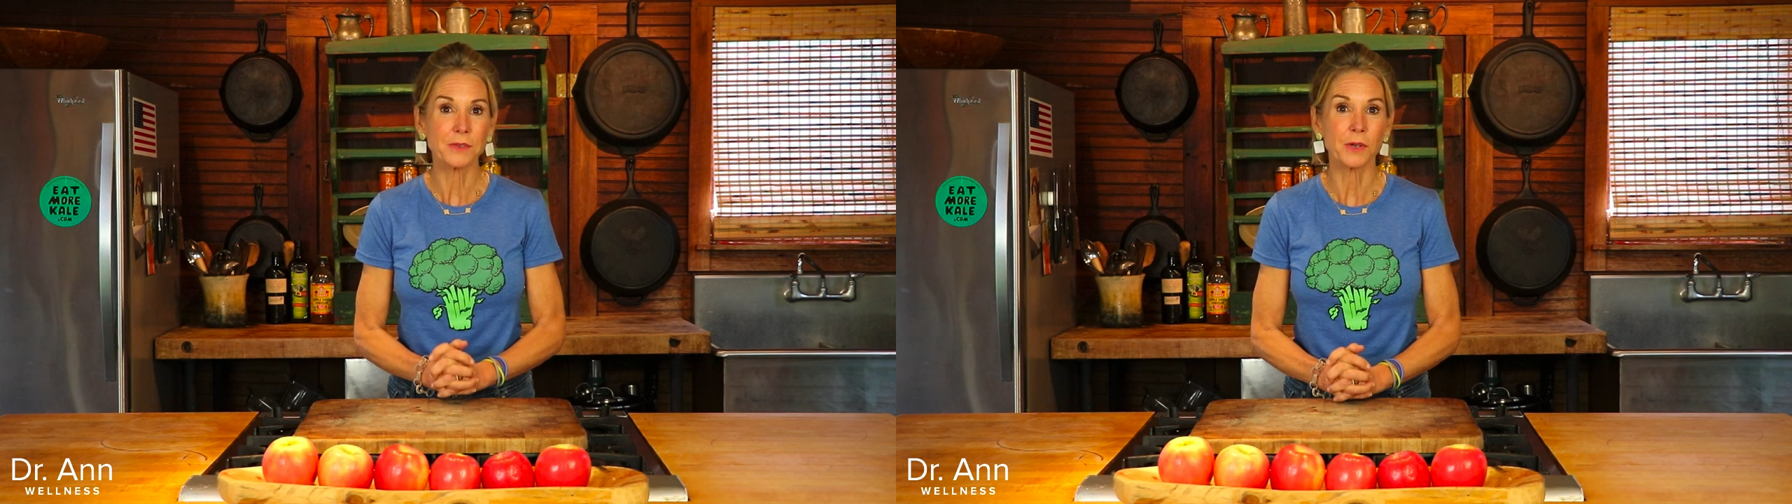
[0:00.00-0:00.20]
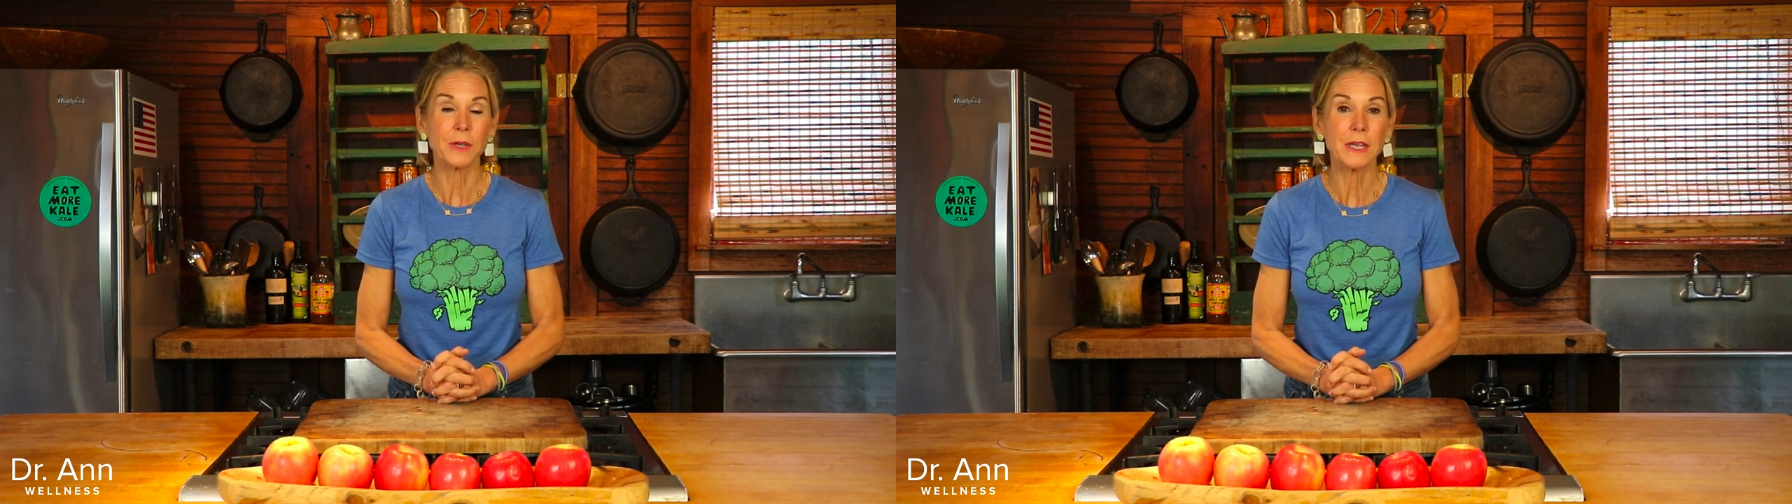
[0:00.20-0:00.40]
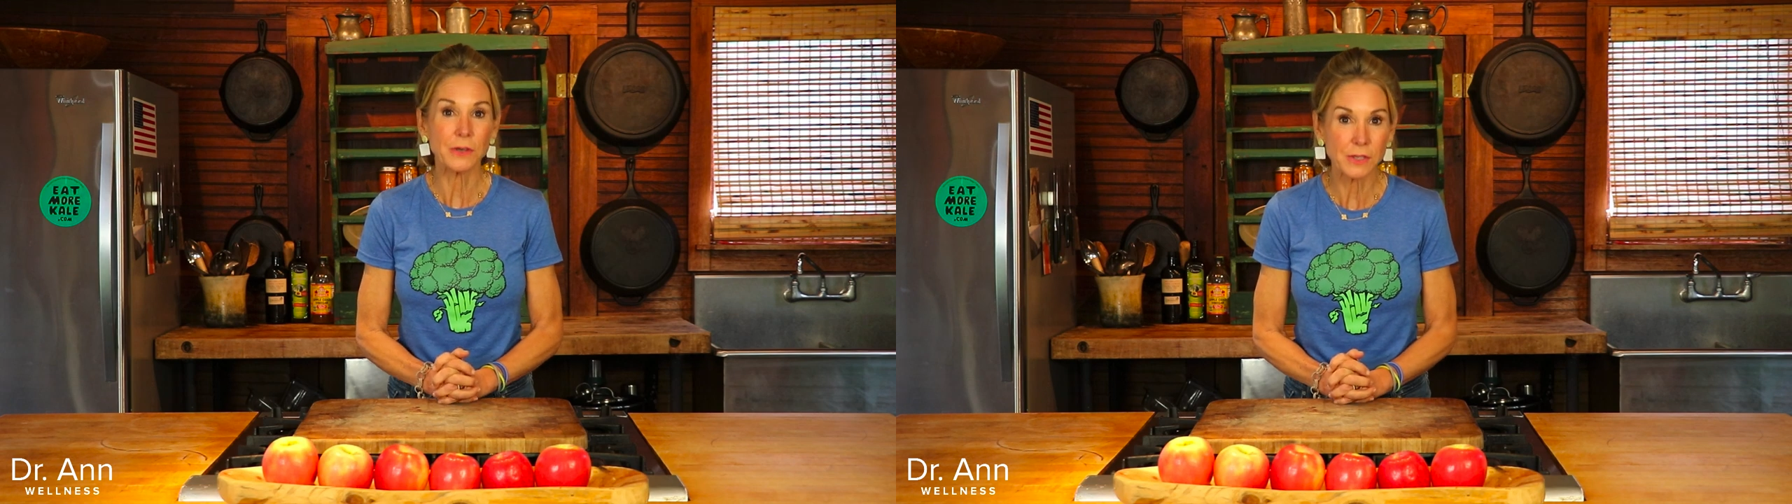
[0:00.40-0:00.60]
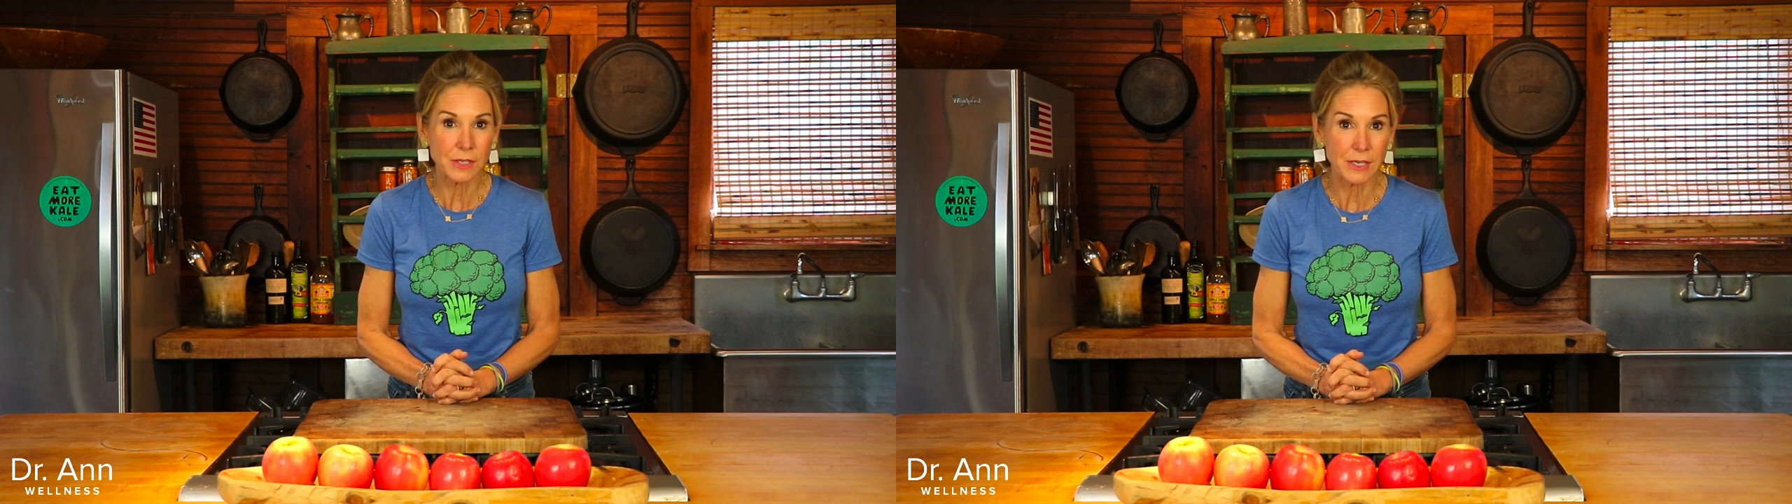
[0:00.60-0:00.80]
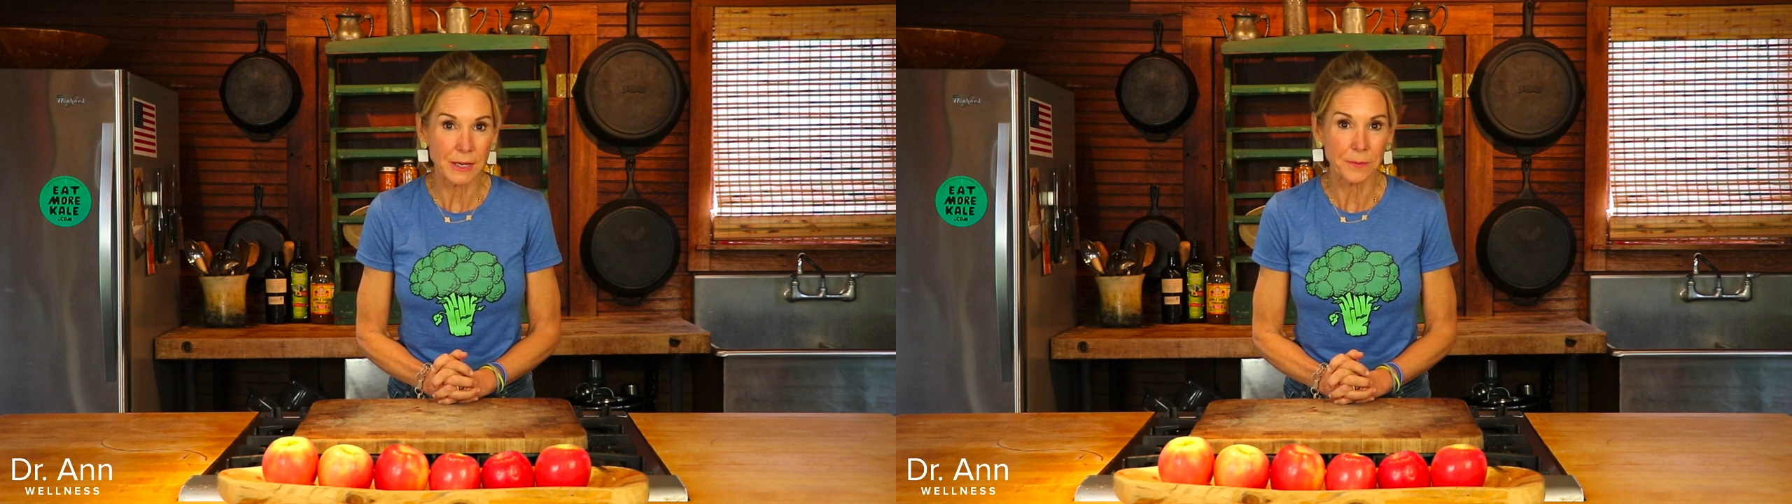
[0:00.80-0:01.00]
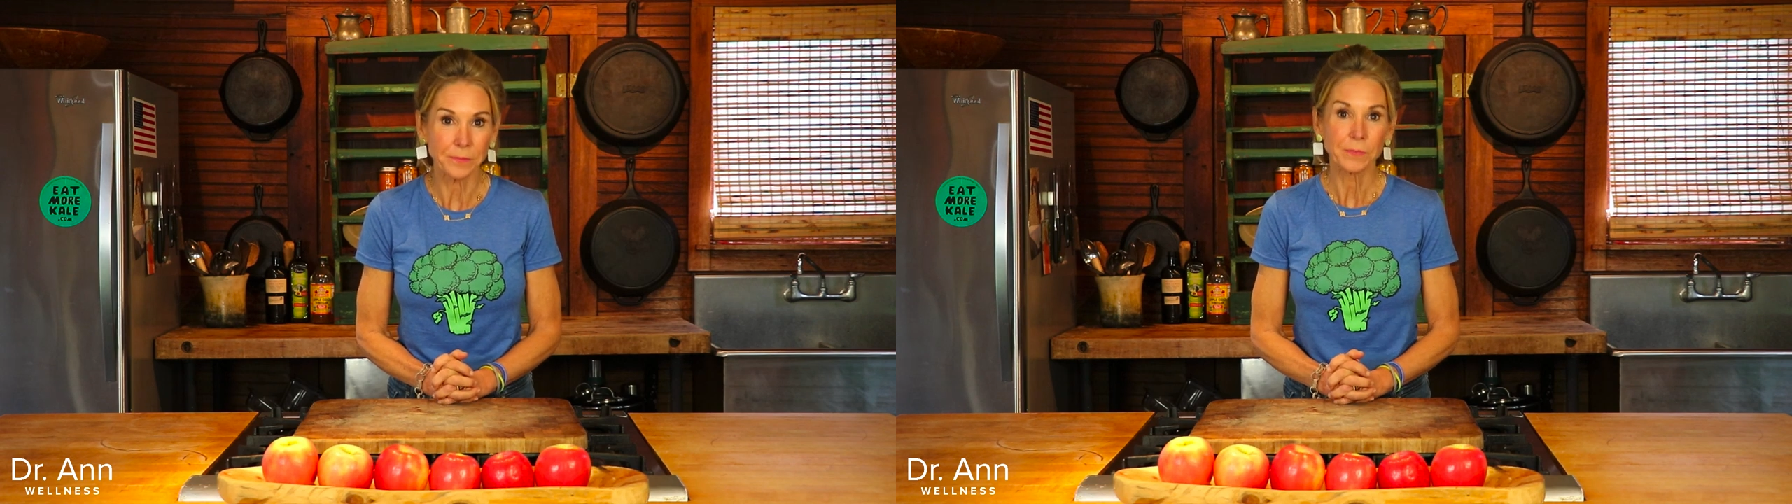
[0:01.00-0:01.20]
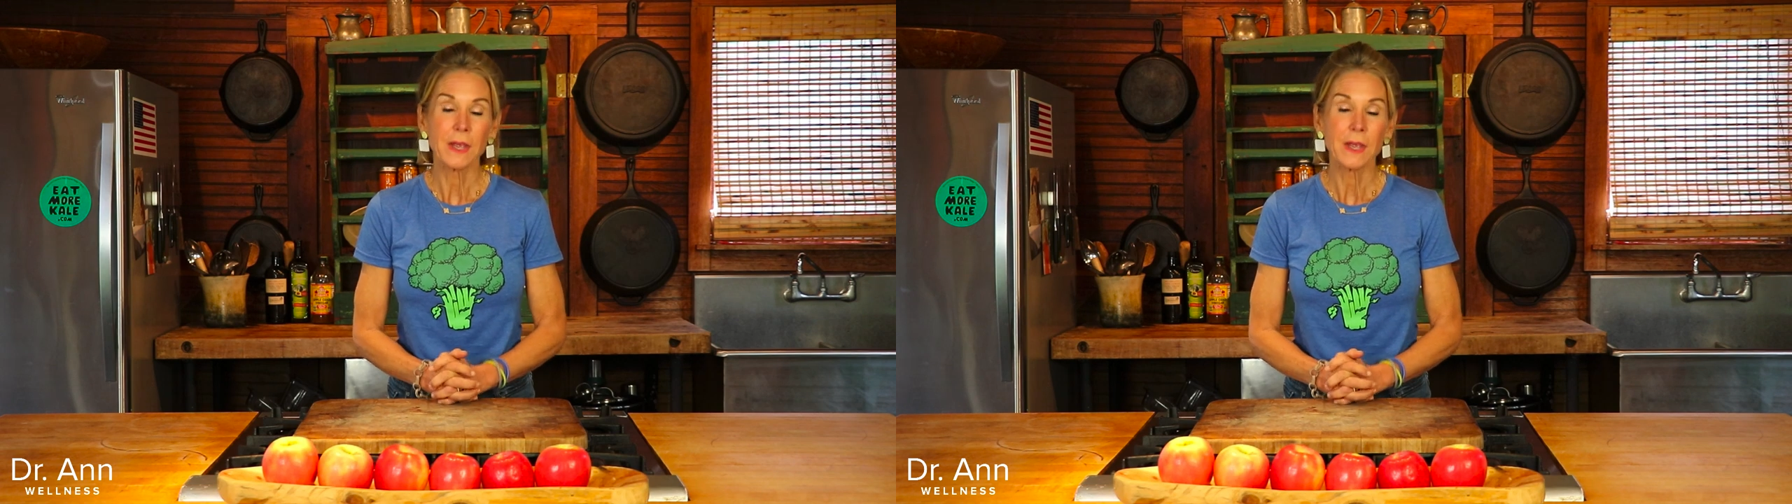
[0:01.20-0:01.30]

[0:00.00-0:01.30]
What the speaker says: So here's the deal.